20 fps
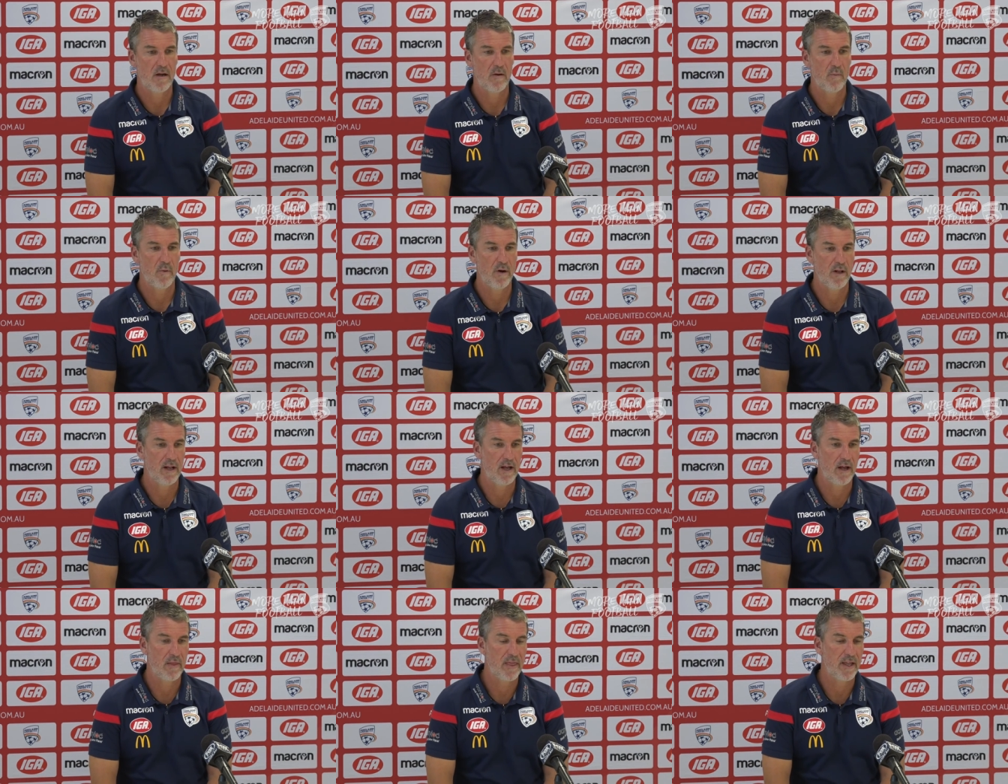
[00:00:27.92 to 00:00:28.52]

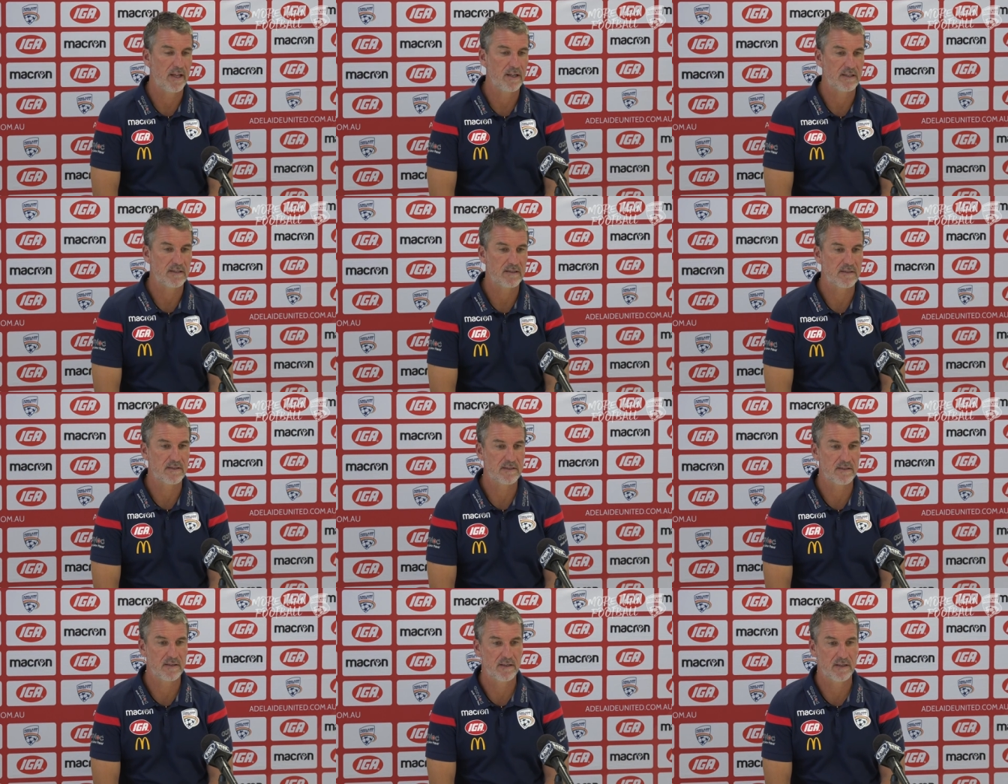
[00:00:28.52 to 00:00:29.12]
Well, I think
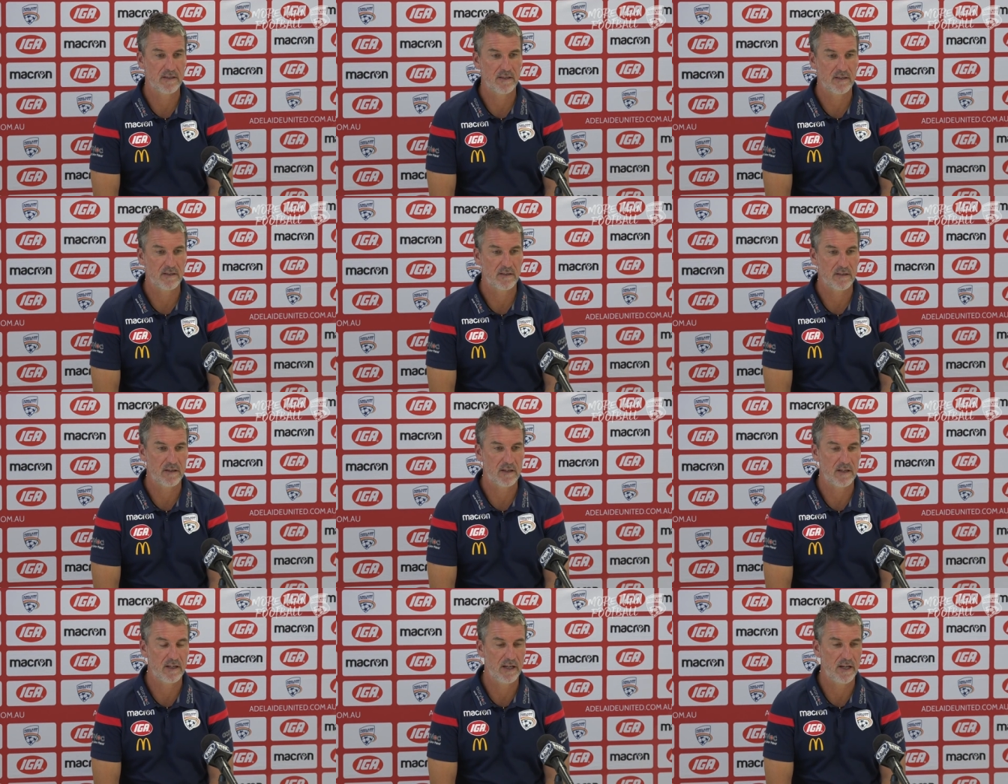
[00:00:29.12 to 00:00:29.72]
it's
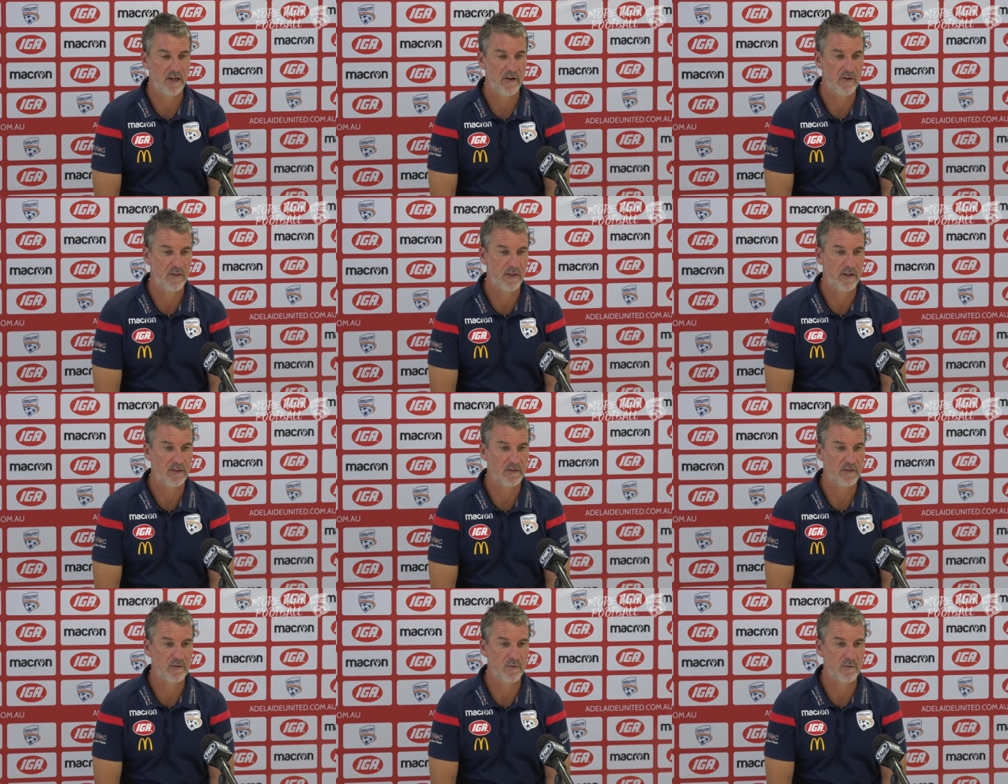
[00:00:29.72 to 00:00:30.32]
clear
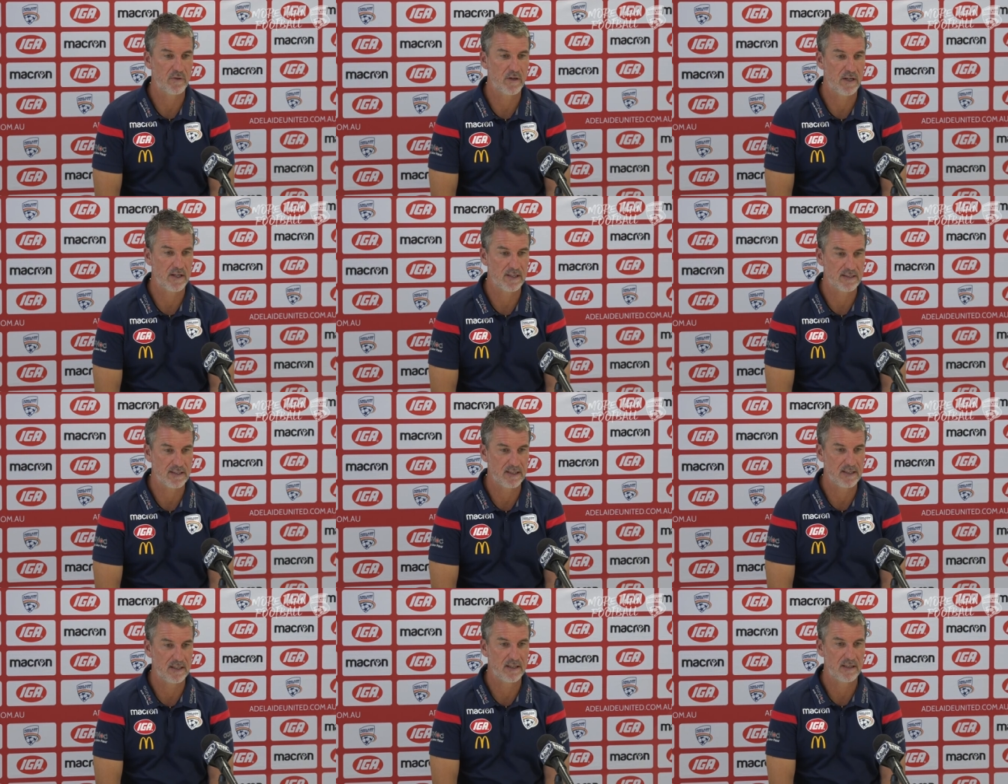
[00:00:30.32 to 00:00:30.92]
that
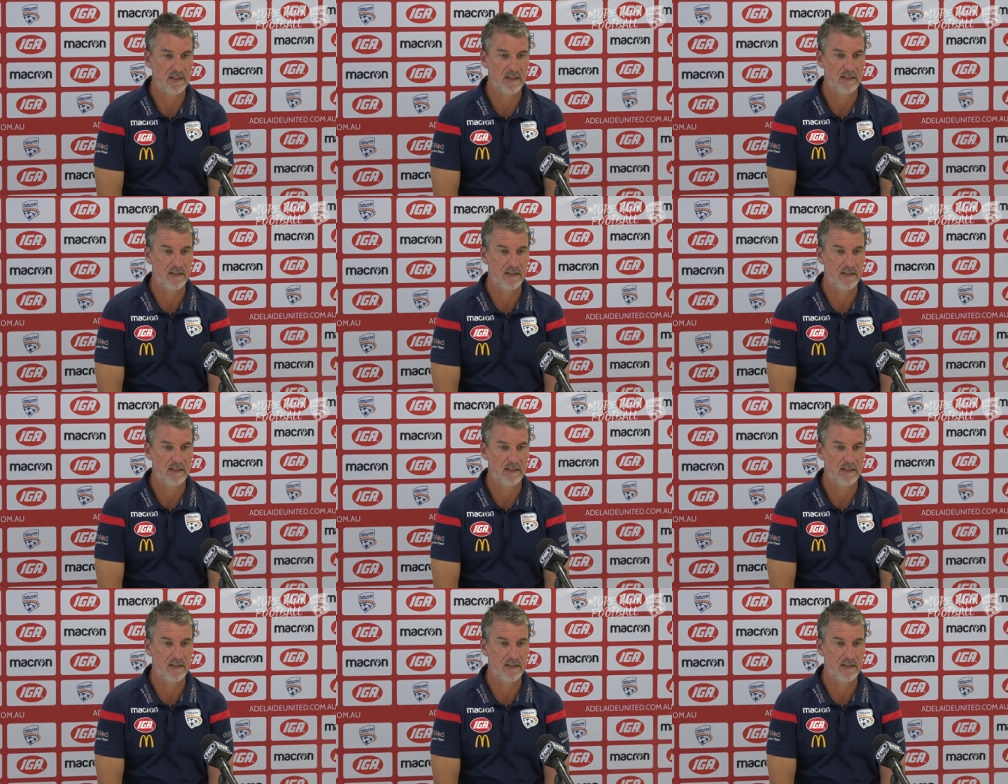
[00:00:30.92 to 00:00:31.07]
Newcastle's